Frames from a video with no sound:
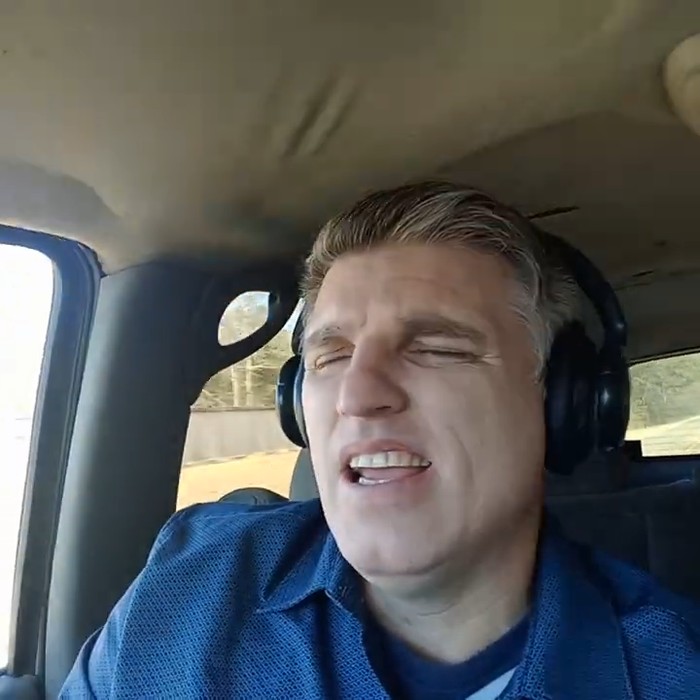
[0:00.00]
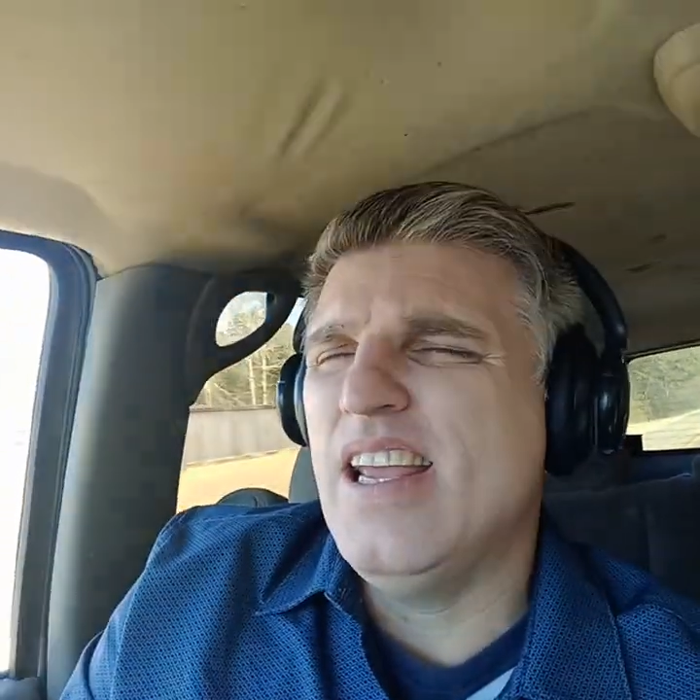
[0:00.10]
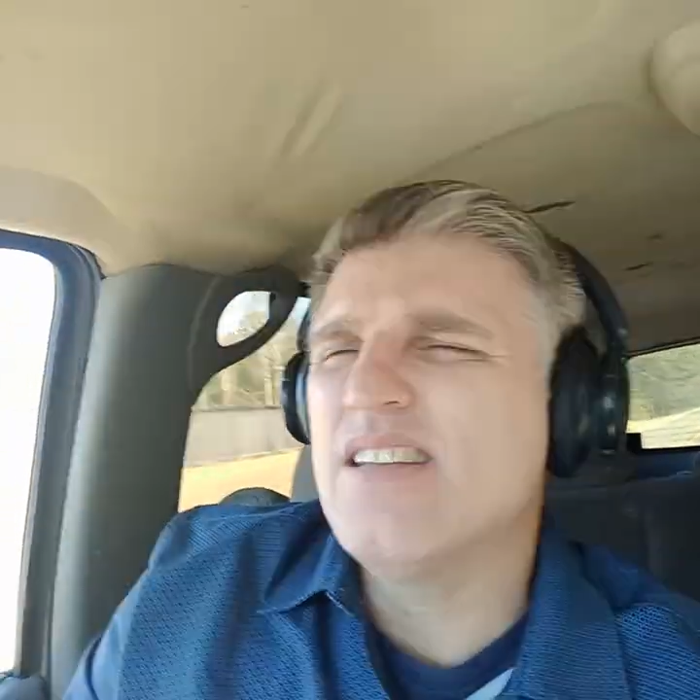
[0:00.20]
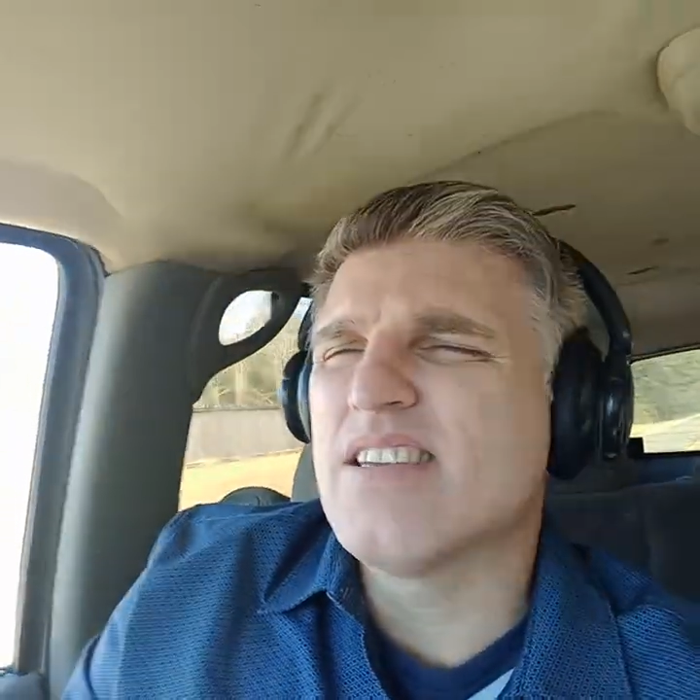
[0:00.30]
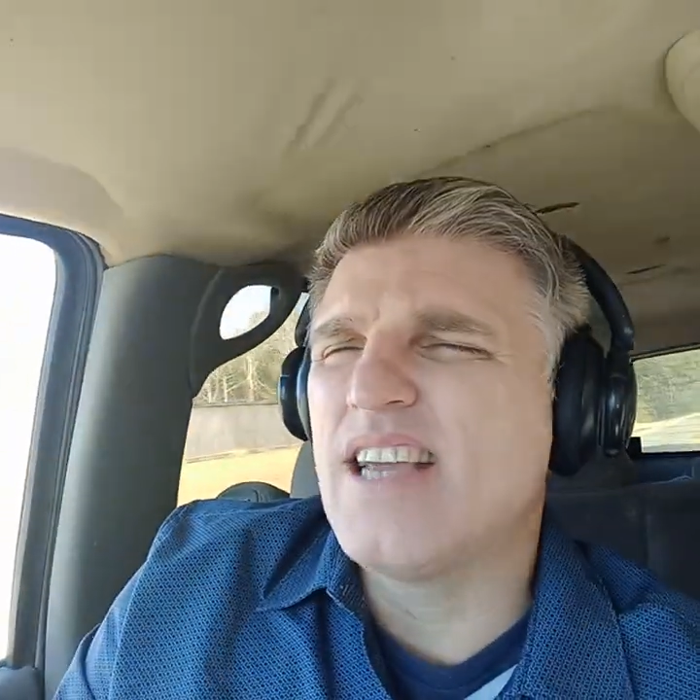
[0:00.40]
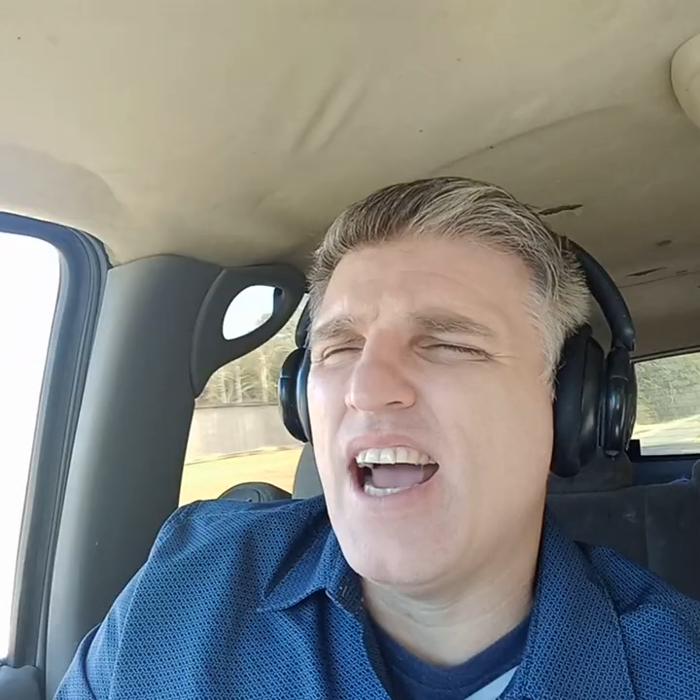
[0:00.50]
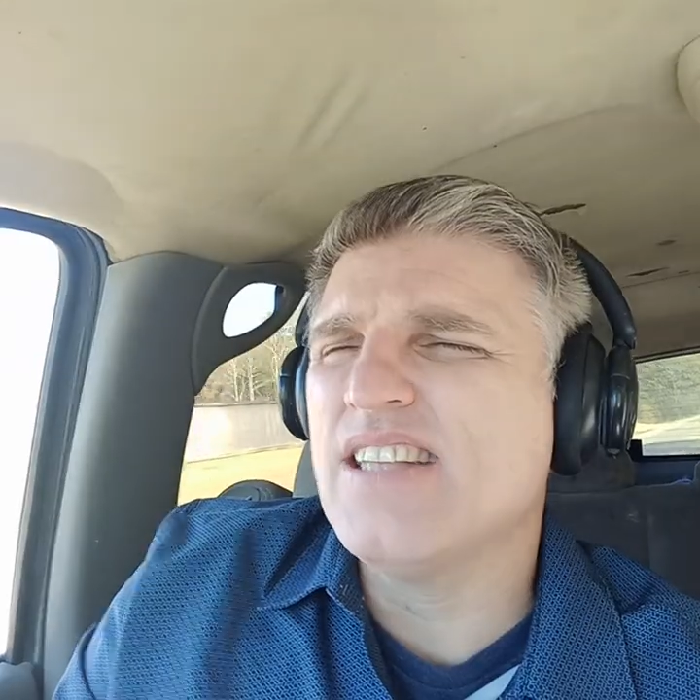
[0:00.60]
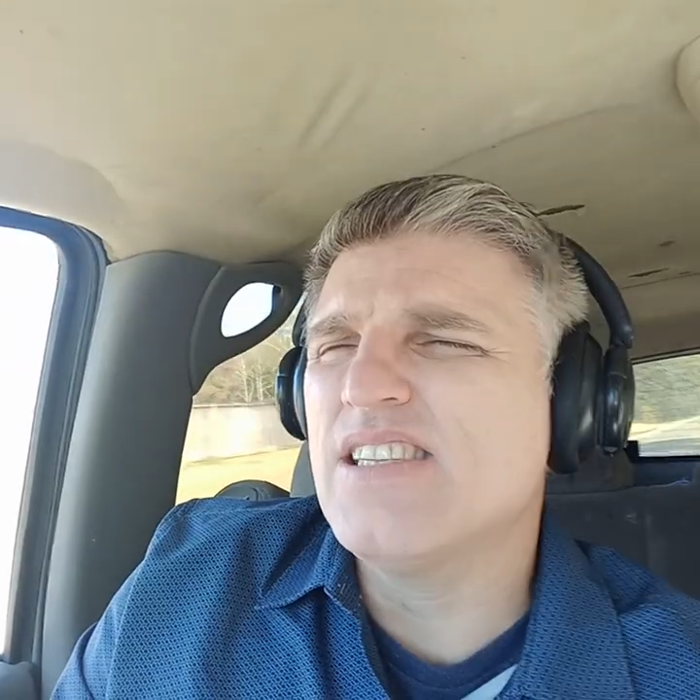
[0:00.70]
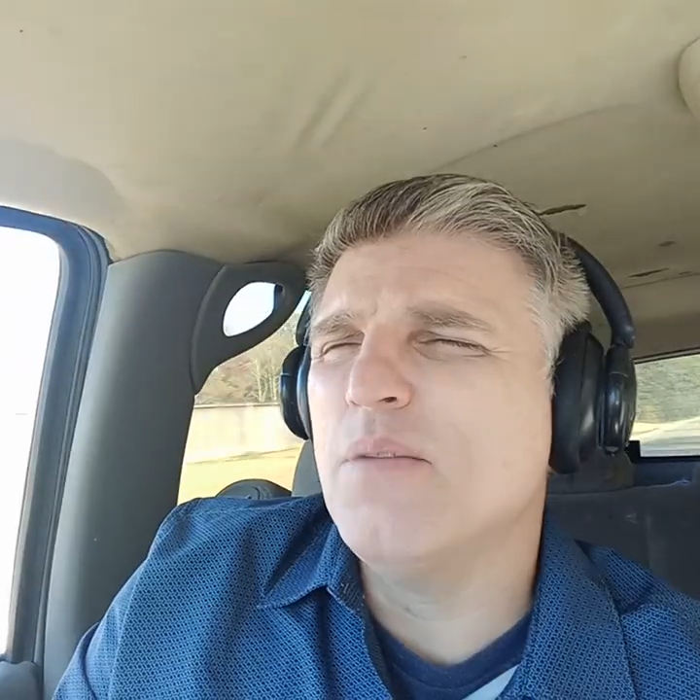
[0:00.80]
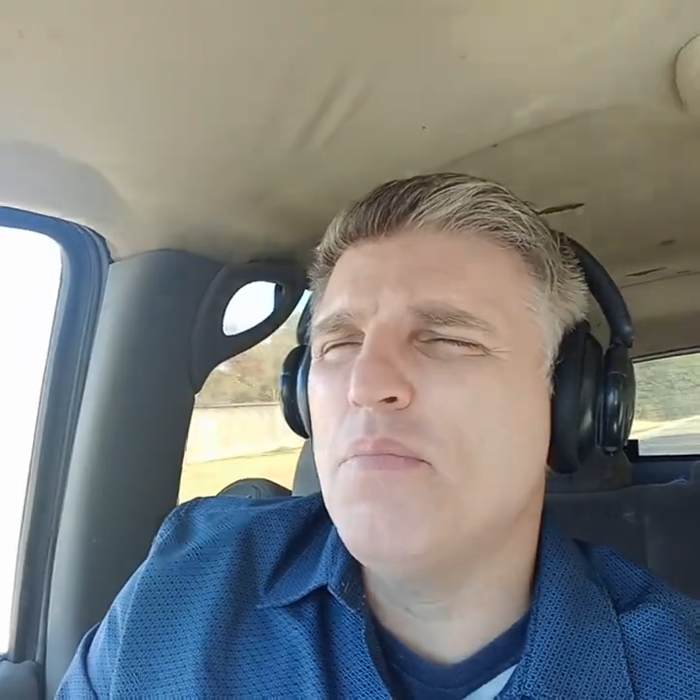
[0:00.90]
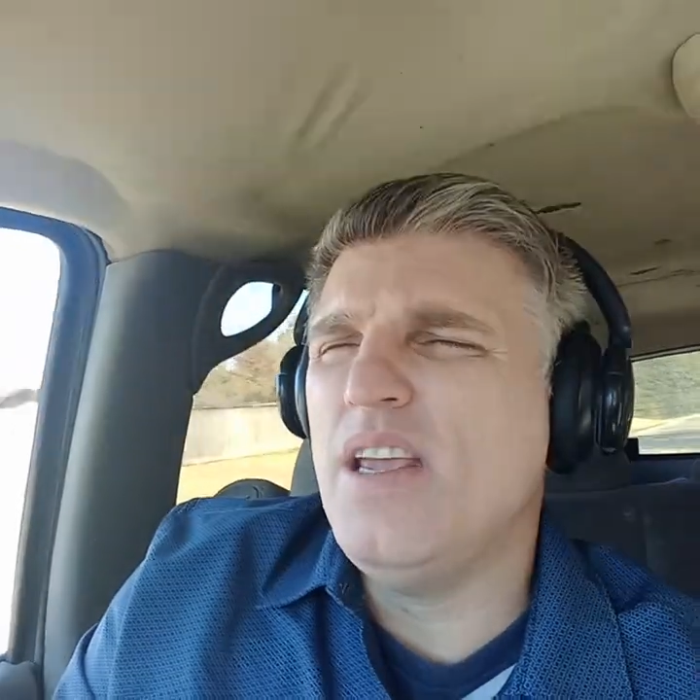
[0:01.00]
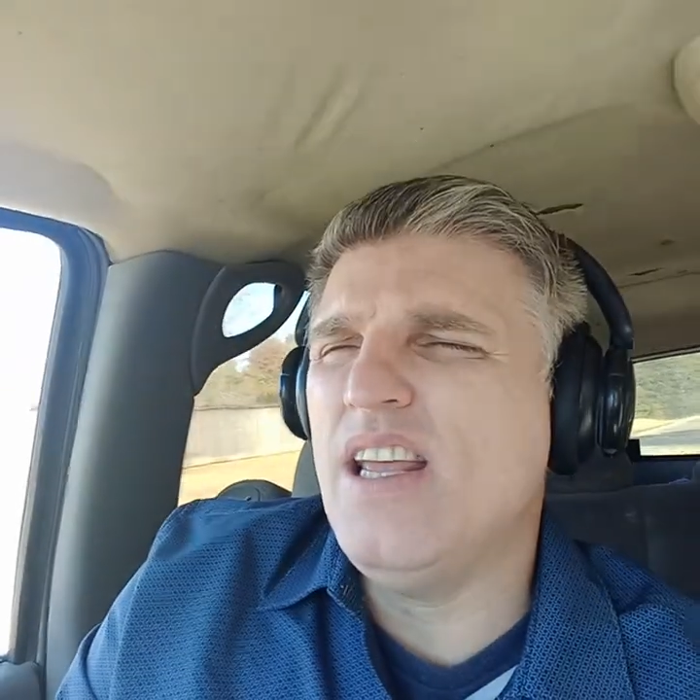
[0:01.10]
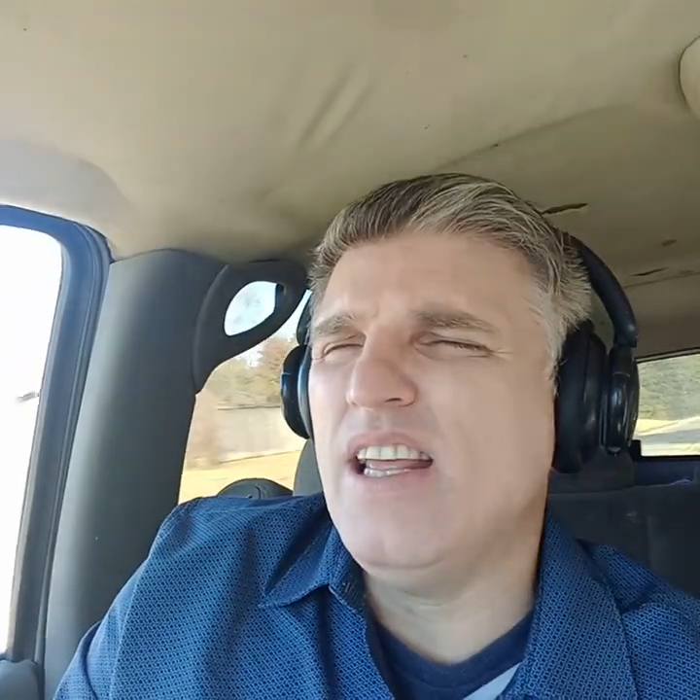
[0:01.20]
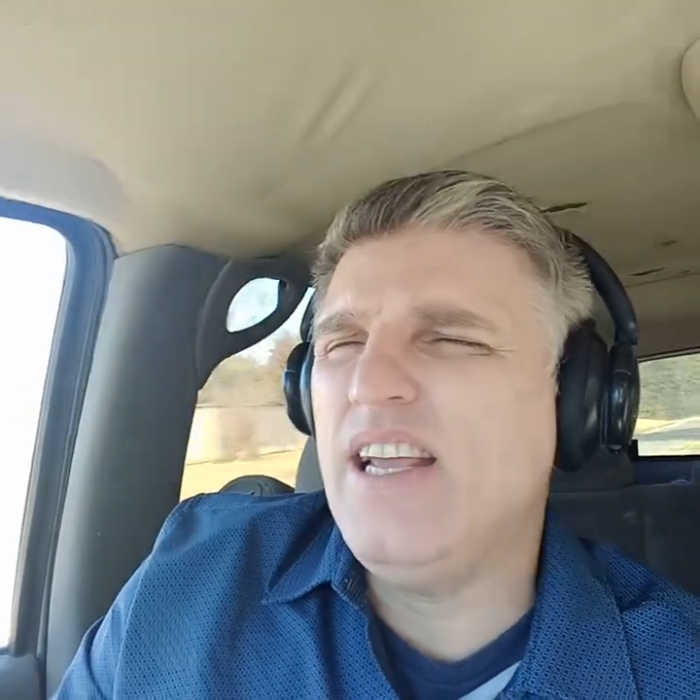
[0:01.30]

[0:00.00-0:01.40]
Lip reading: it's got to be